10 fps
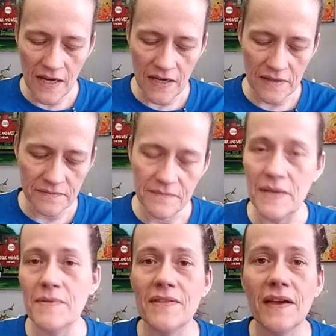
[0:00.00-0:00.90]
Um,
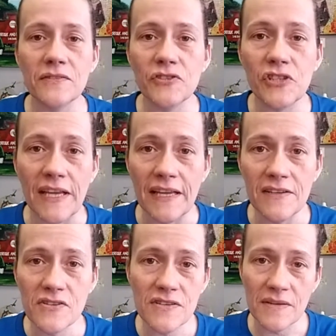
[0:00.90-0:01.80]
maybe that'll
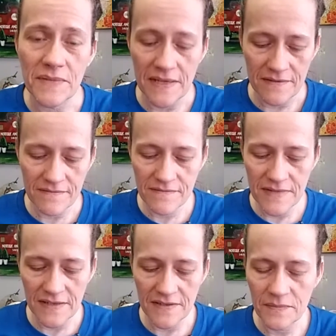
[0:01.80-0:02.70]
change. I mean,
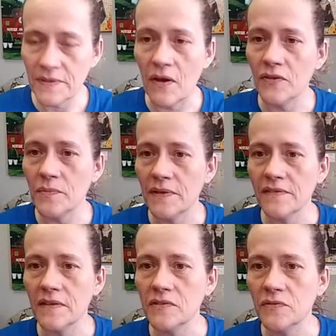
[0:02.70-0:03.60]
it dep all
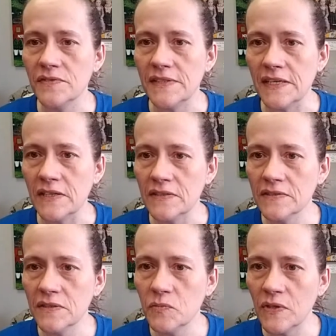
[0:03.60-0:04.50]
depends on who's
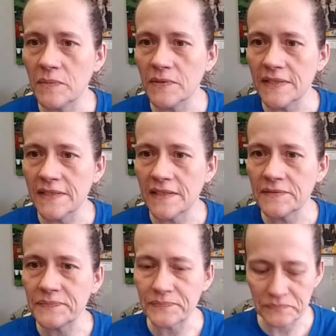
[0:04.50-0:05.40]
there. Good morning,
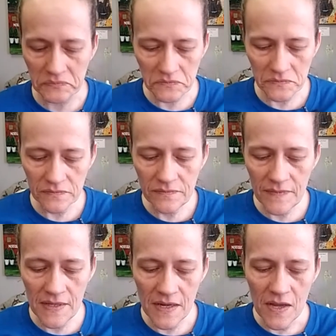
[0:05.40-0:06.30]
Belinda.
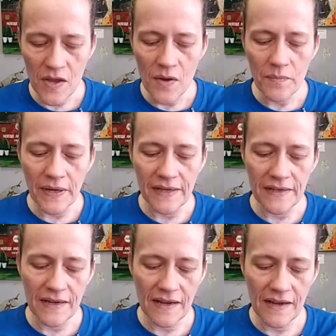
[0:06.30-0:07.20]

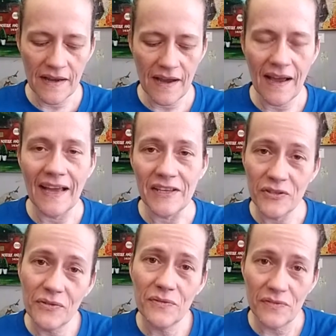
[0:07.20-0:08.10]
But I
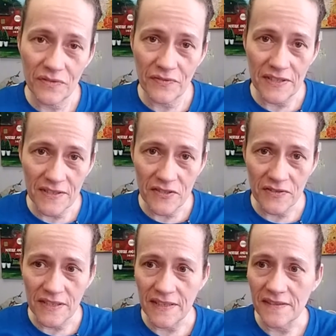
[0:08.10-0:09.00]
use
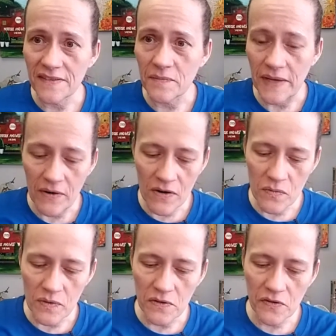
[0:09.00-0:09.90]
vintage linens in my
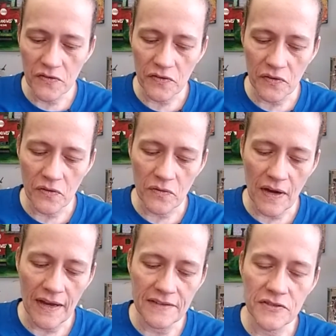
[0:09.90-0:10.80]
artwork,
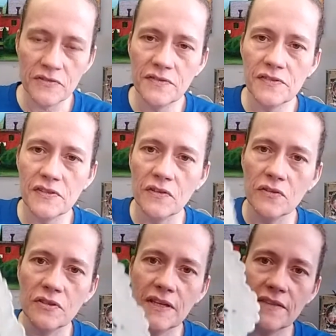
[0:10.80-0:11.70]
so I do
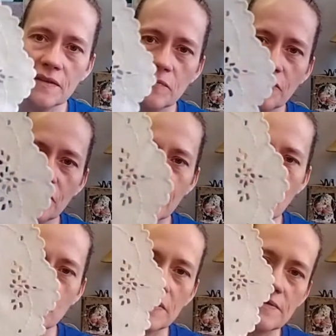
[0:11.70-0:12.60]
still look at them for
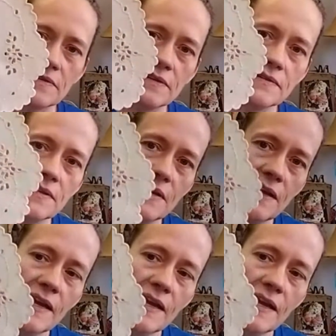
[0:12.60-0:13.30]
that reason.